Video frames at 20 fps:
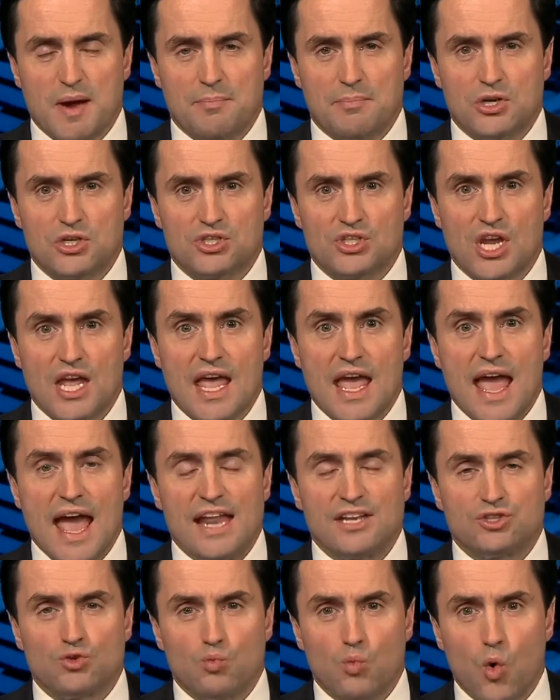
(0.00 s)
members
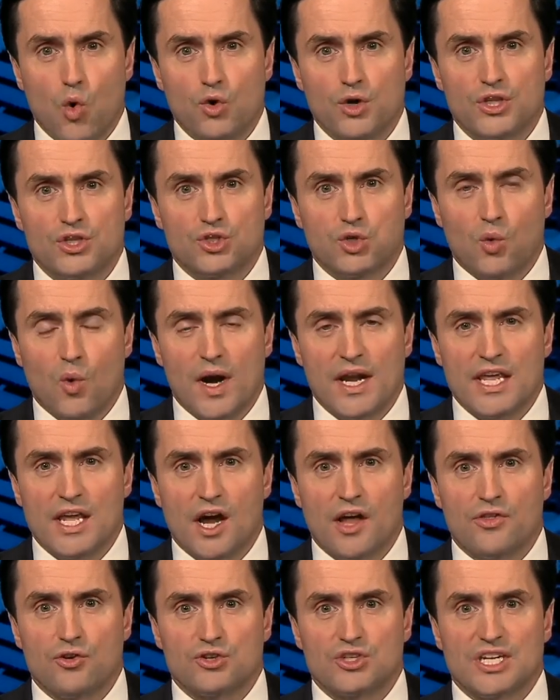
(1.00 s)
and wounded
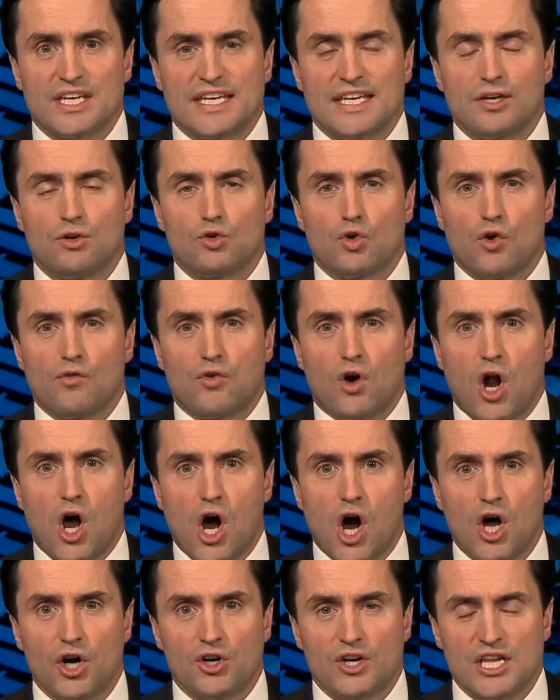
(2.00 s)
20 others and killed over
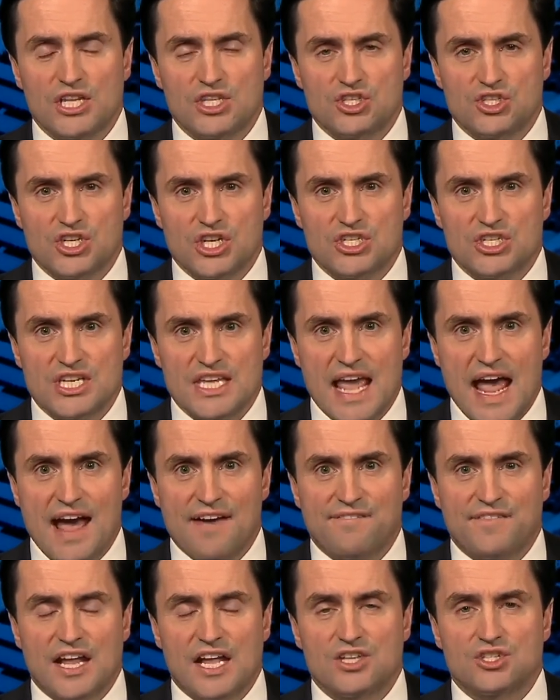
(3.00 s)
160
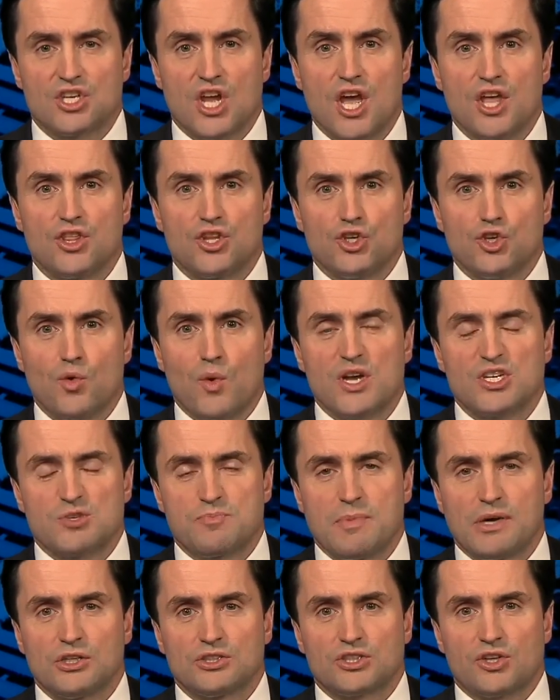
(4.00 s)
Afghans, the
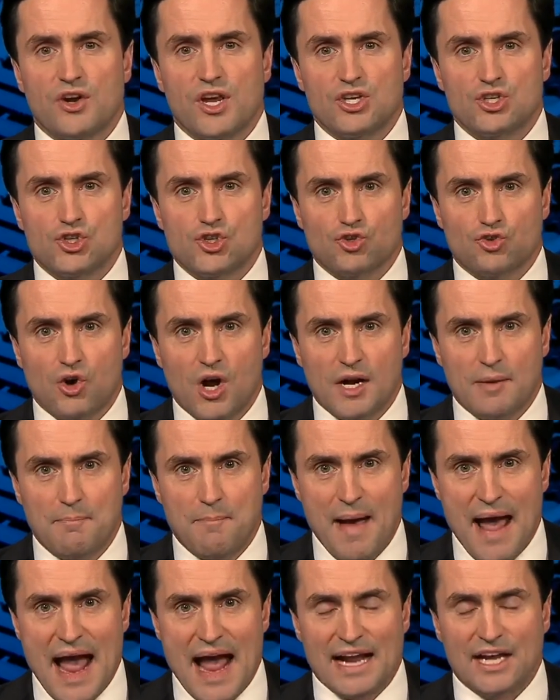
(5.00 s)
U.S. military has struck
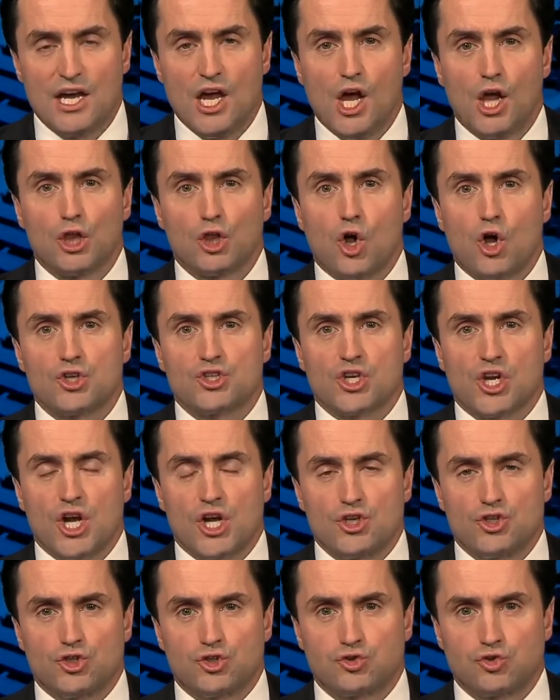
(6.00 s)
back, launching
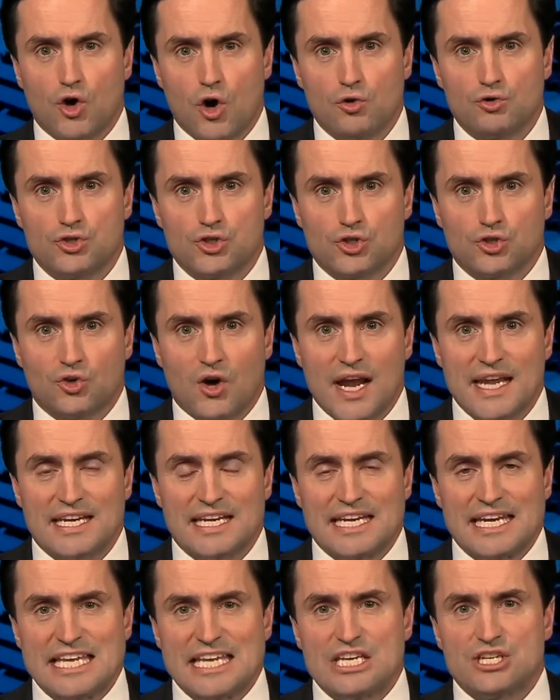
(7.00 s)
a drone
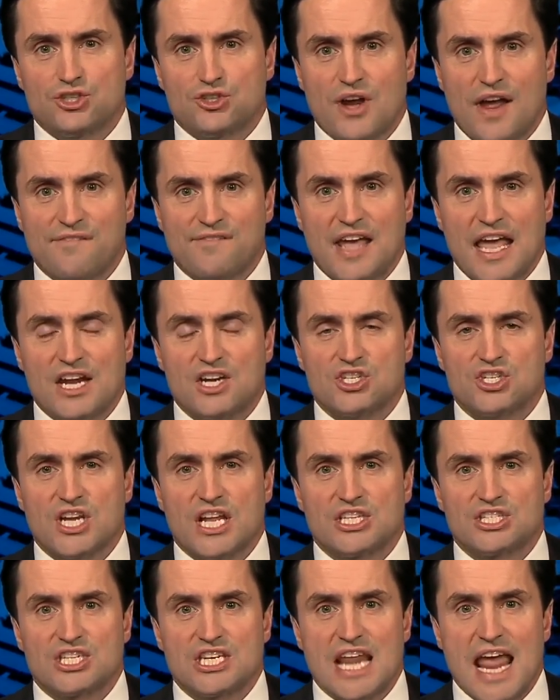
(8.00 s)
strike in eastern
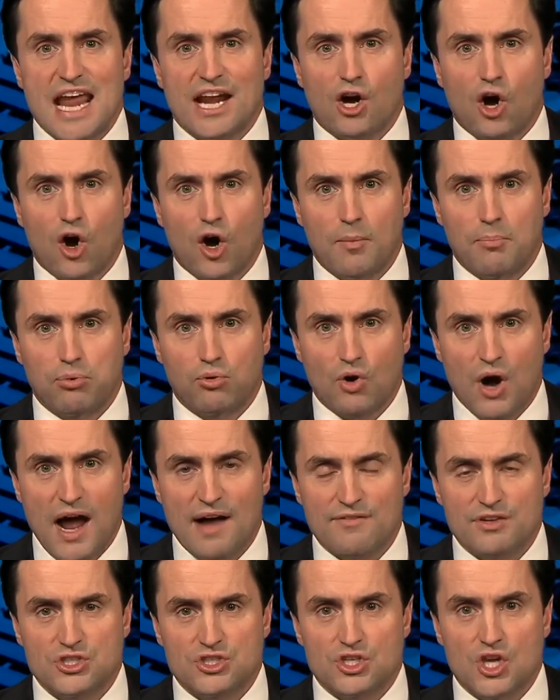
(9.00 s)
Afghanistan's Nangarhar
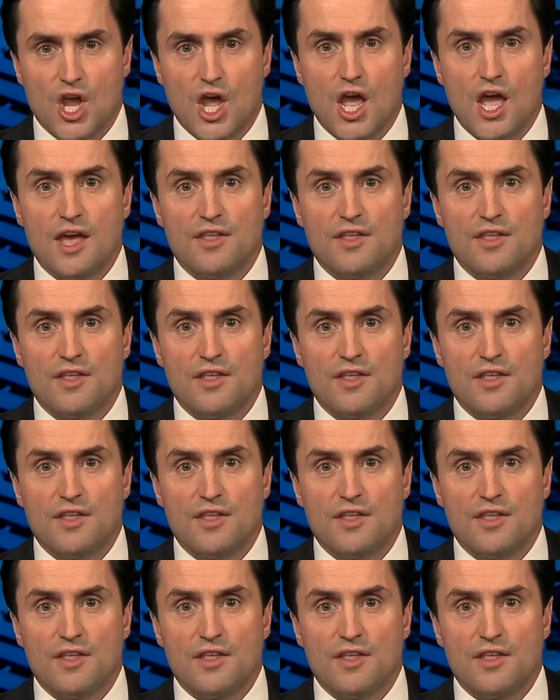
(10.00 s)
province.